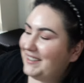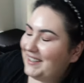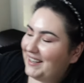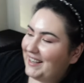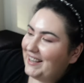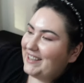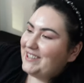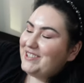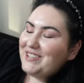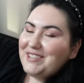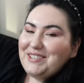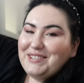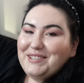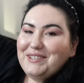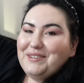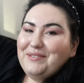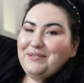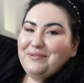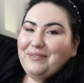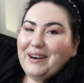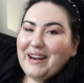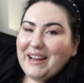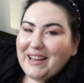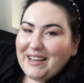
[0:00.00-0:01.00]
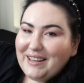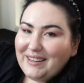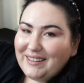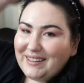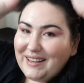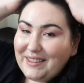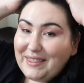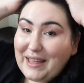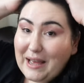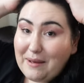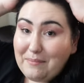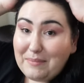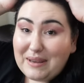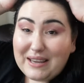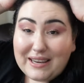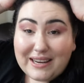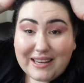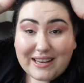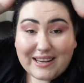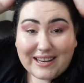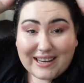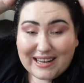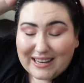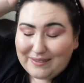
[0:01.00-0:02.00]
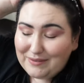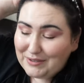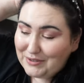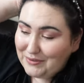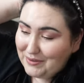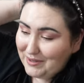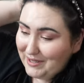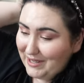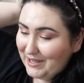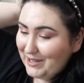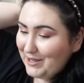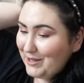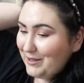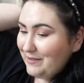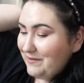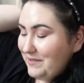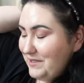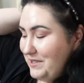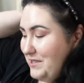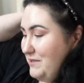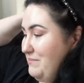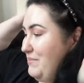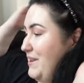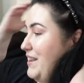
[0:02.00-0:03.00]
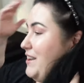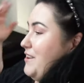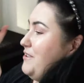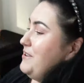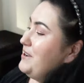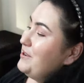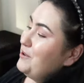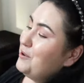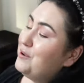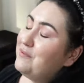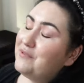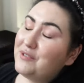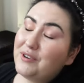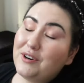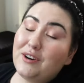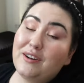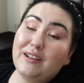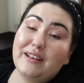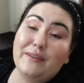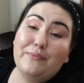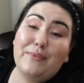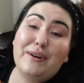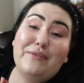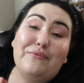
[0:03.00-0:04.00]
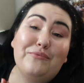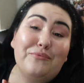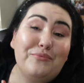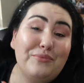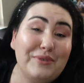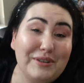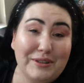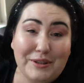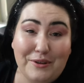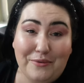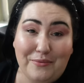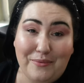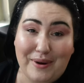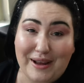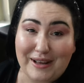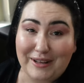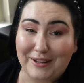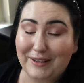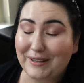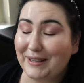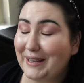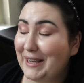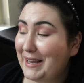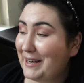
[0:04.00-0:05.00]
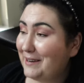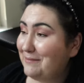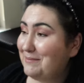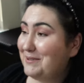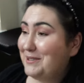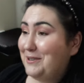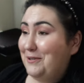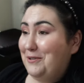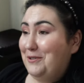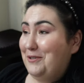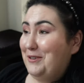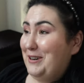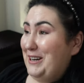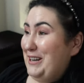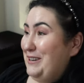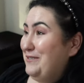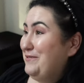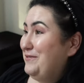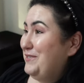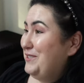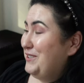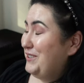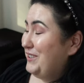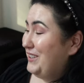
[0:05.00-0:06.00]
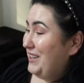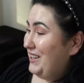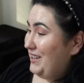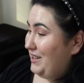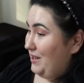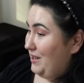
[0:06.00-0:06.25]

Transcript: I just ran that meeting I was really nervous about, and overall it went really well, and I'm so grateful.